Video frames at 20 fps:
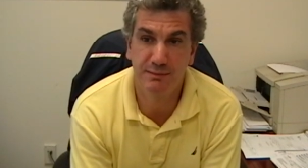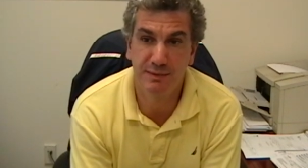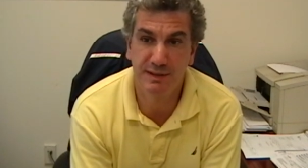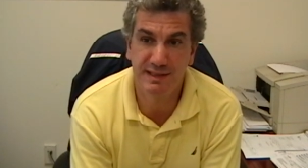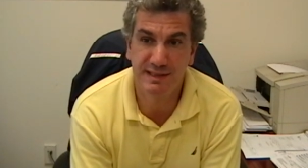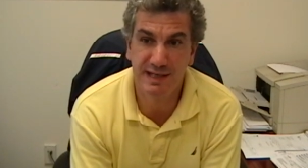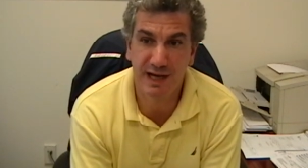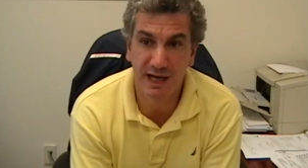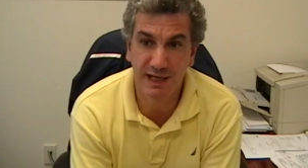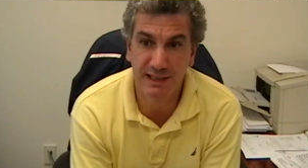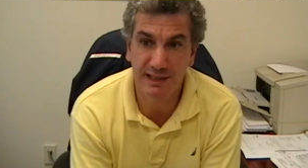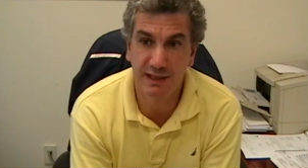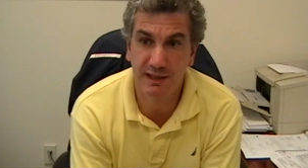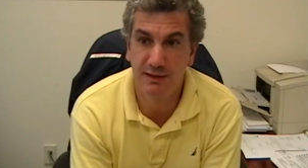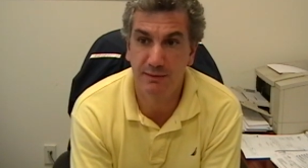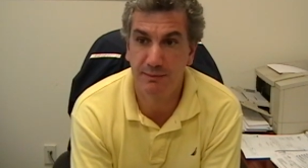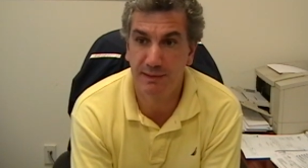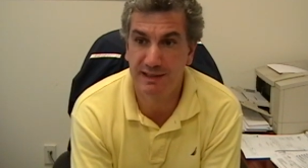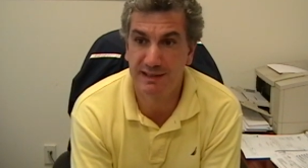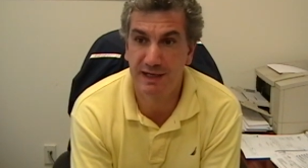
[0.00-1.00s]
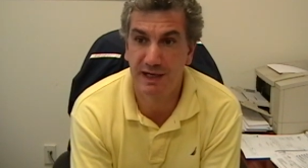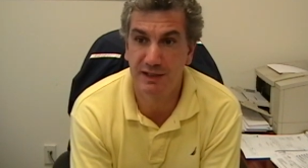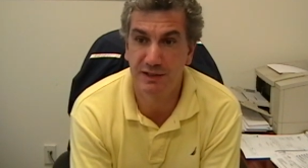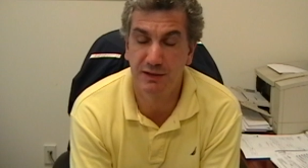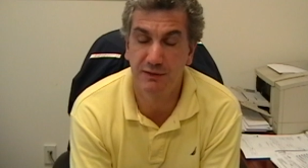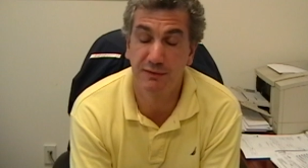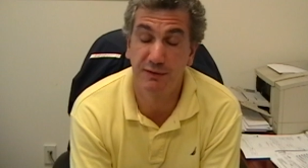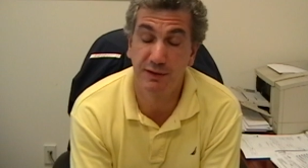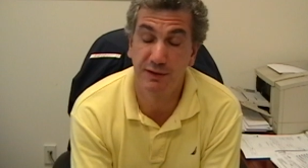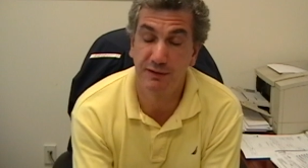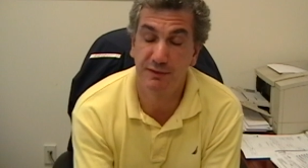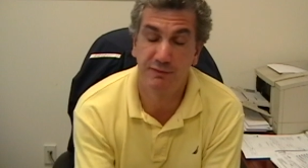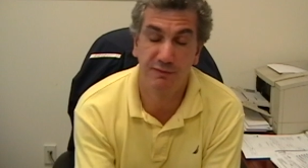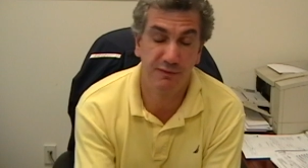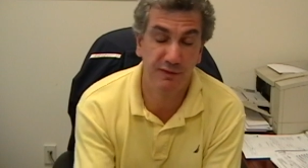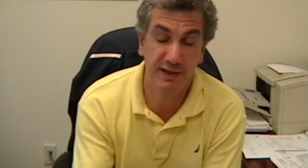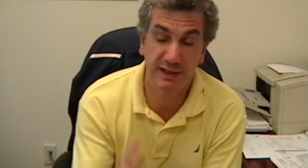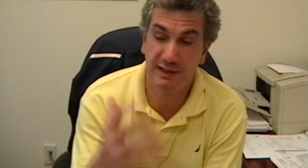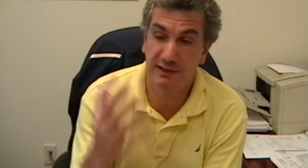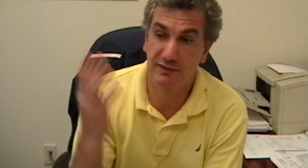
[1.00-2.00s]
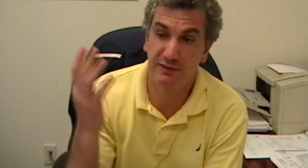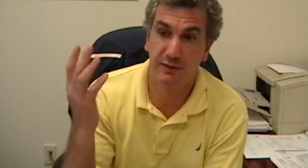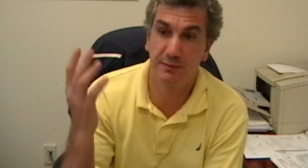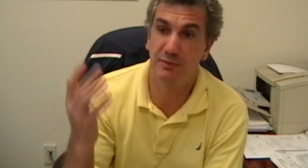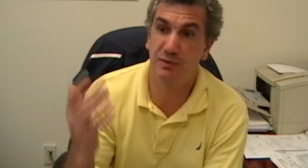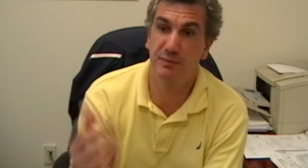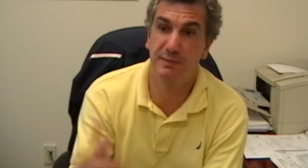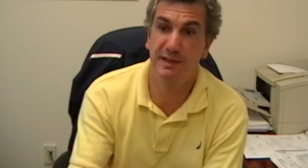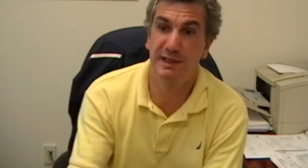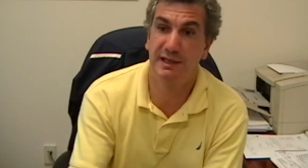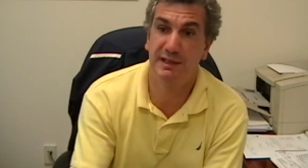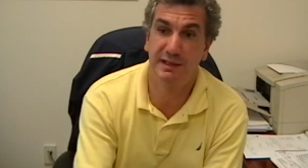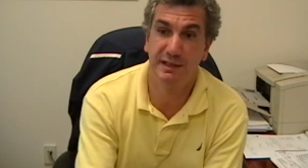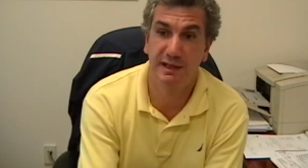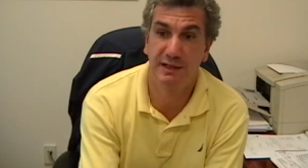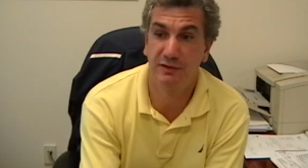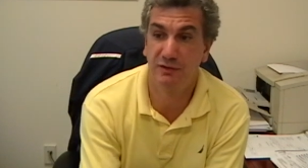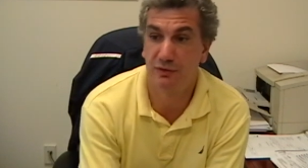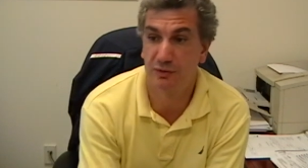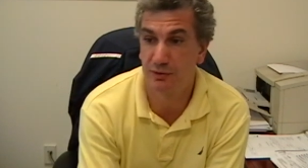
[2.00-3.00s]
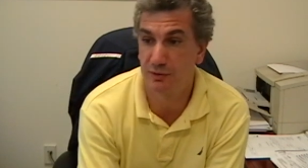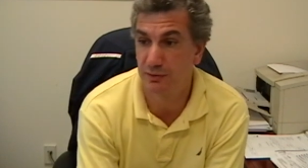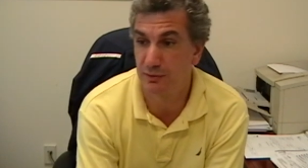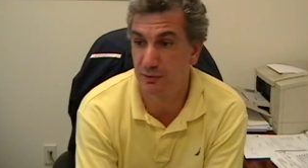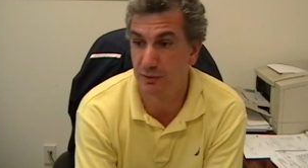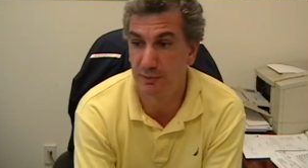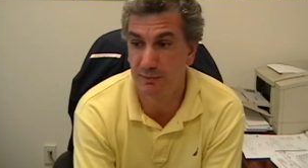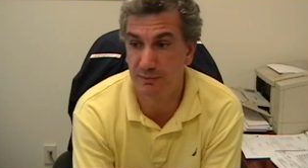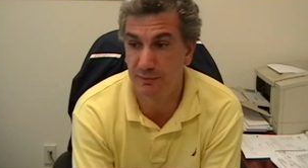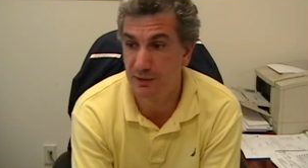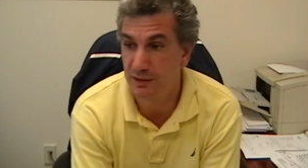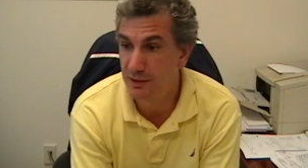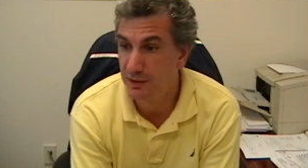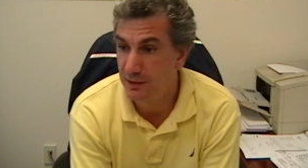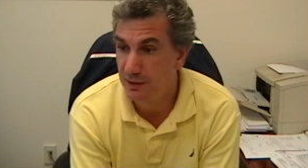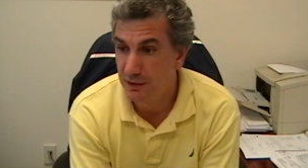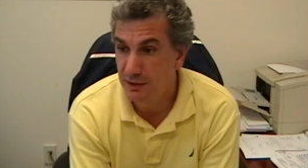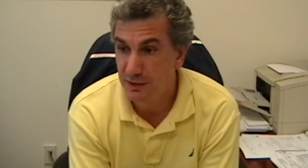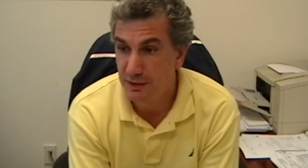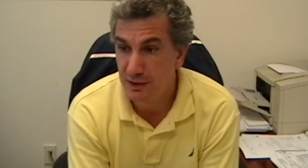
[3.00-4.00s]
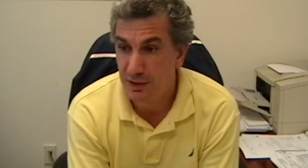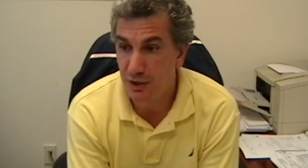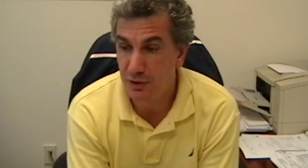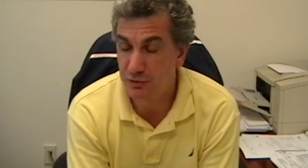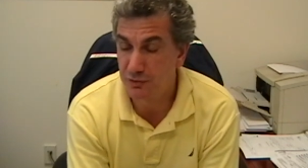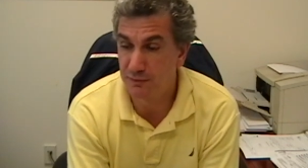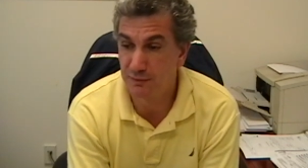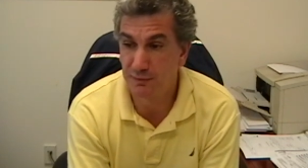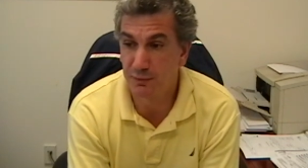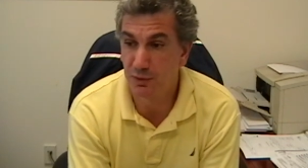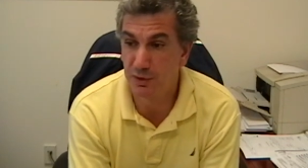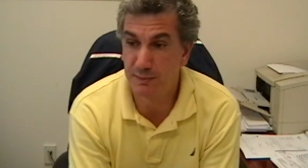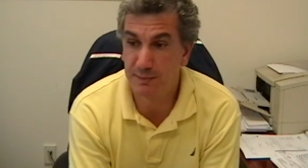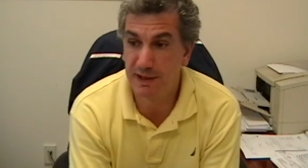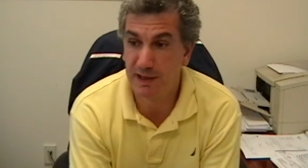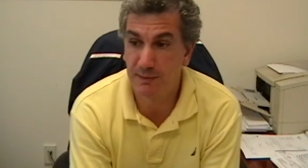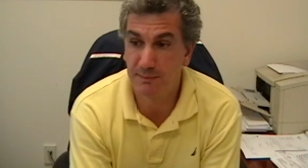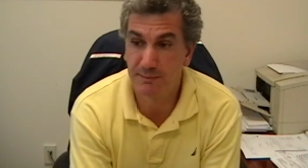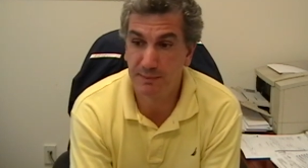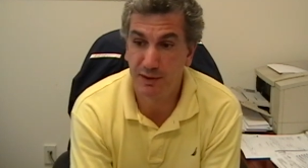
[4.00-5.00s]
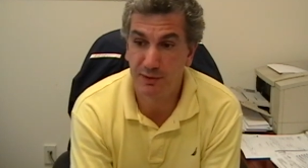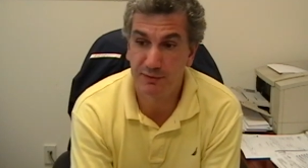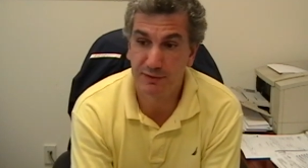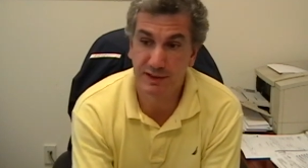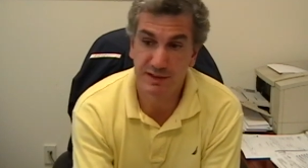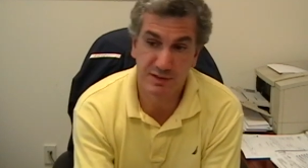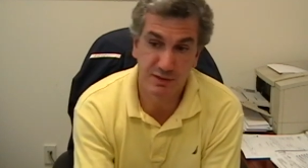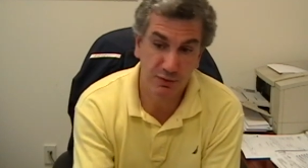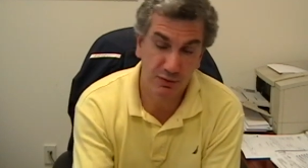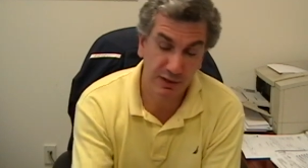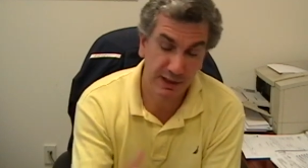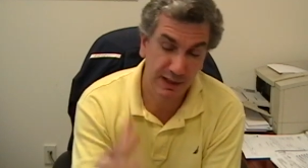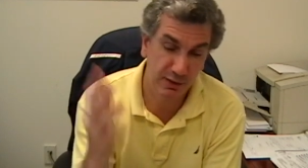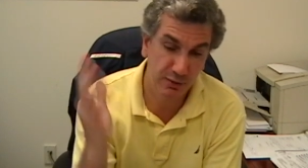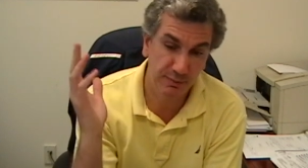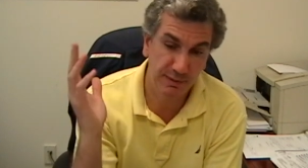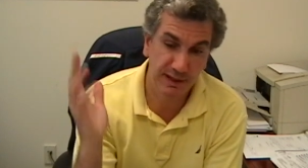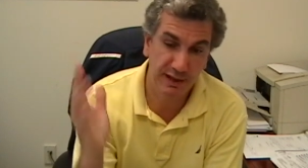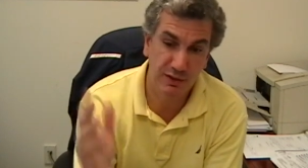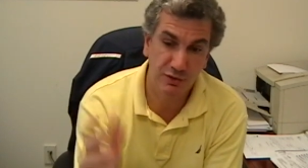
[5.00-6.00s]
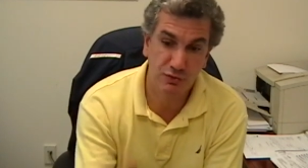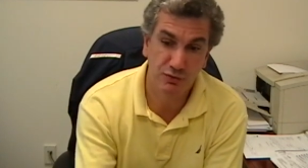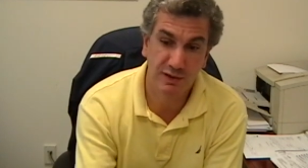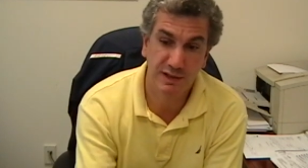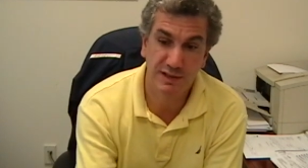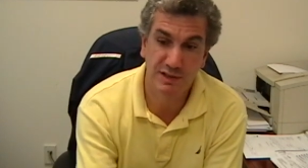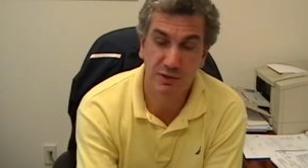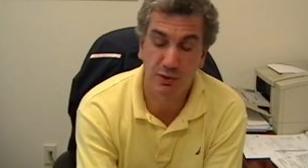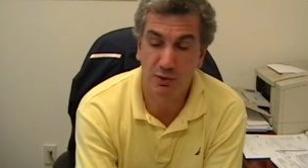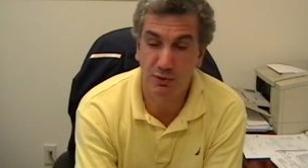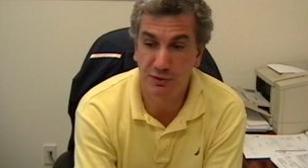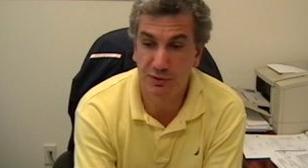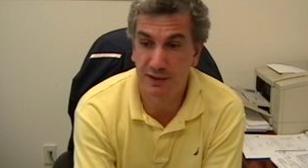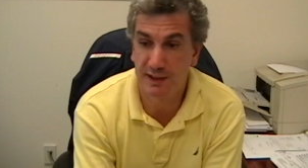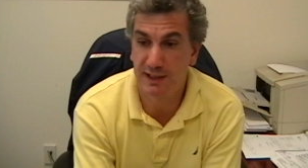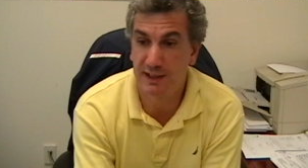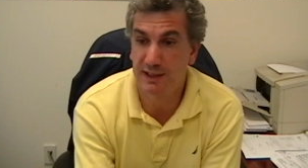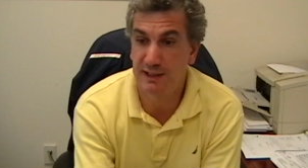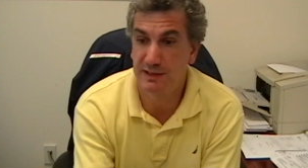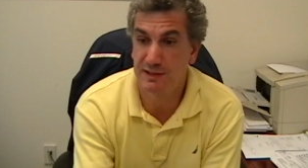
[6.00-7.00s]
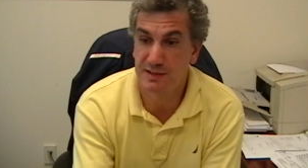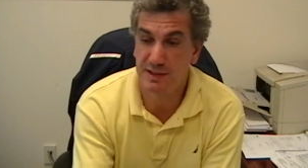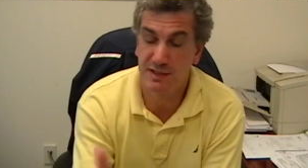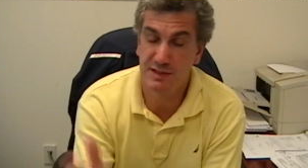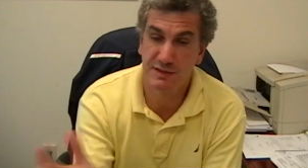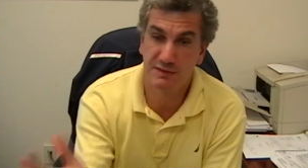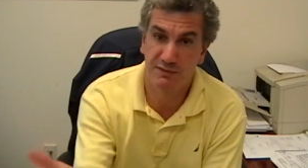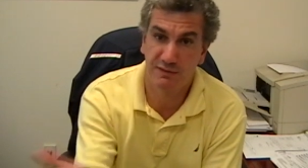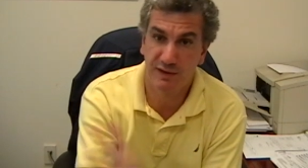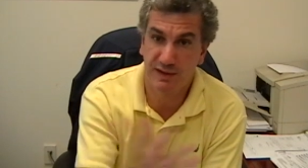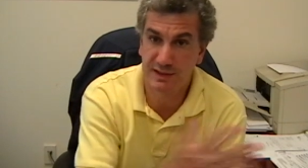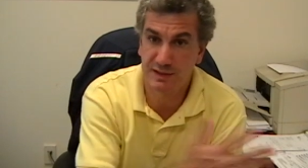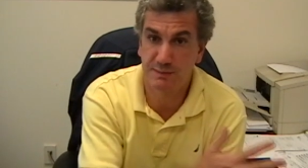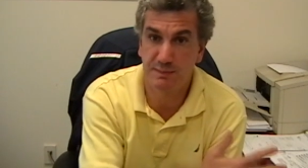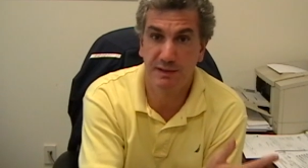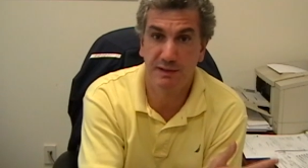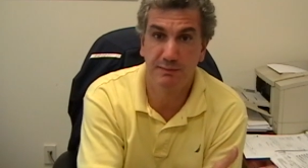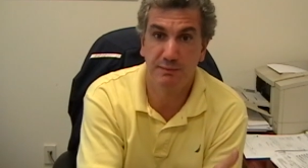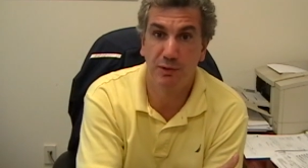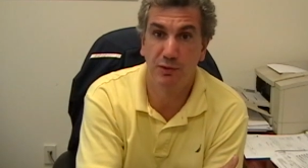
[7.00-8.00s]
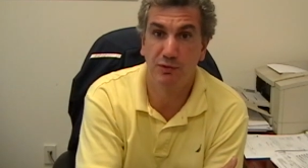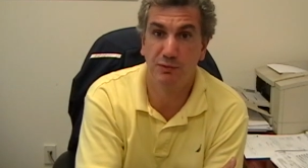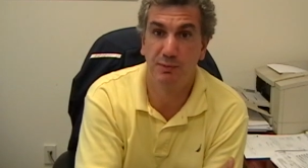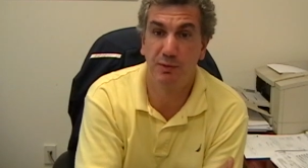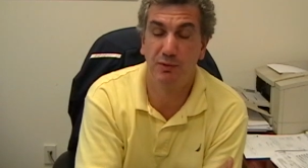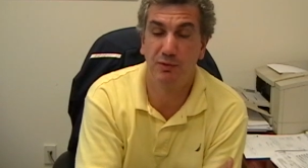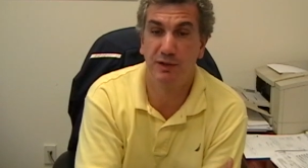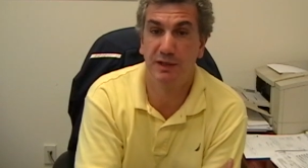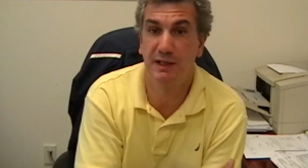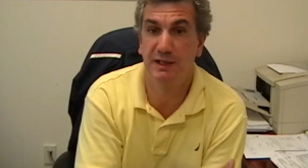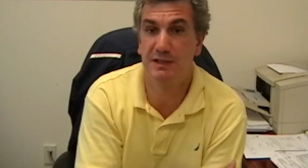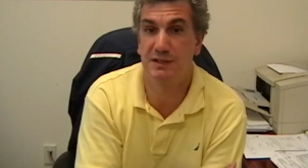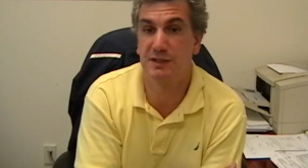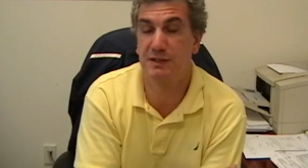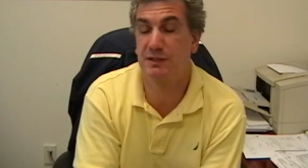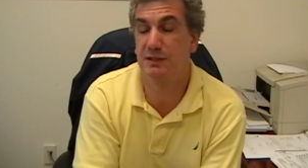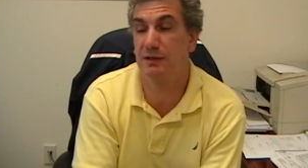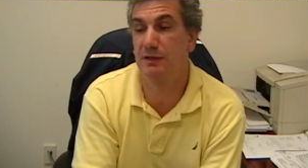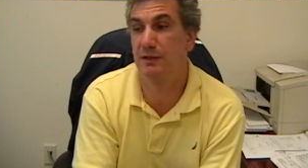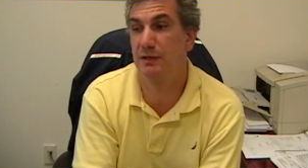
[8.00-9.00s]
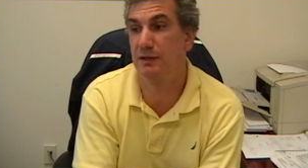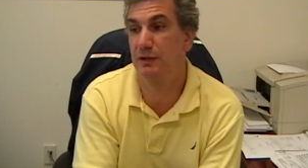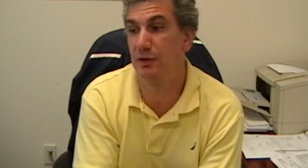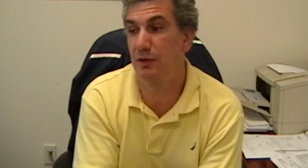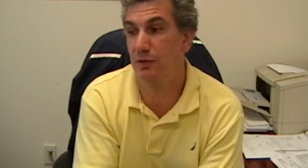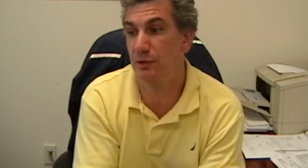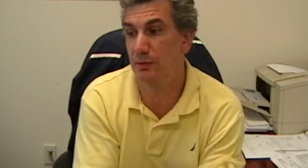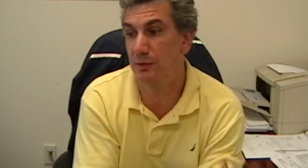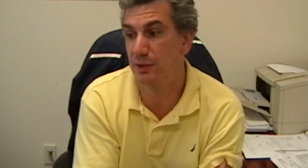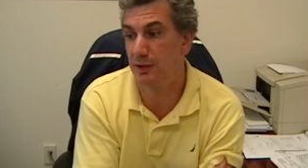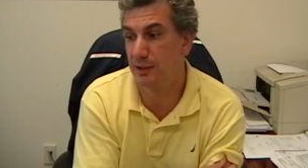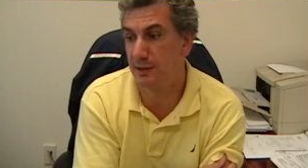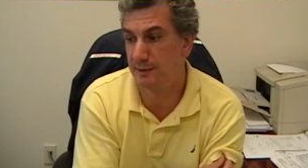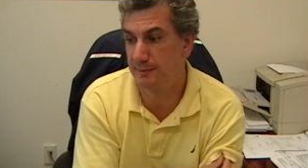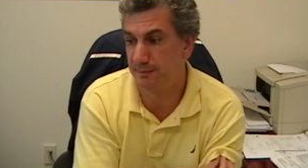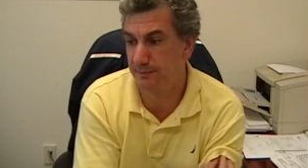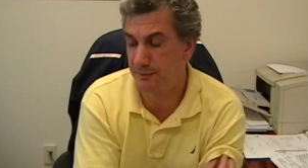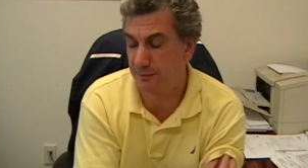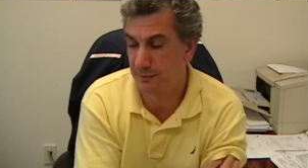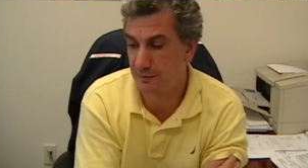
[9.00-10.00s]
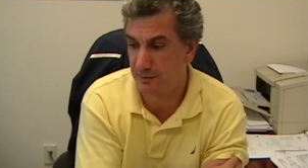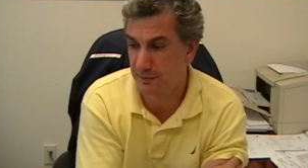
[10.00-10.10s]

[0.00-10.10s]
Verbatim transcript: Maidana for the vacant WBA interim 140-pound belt that's all held by Andreas Kotelnik, and his, his fight's been postponed against, you know,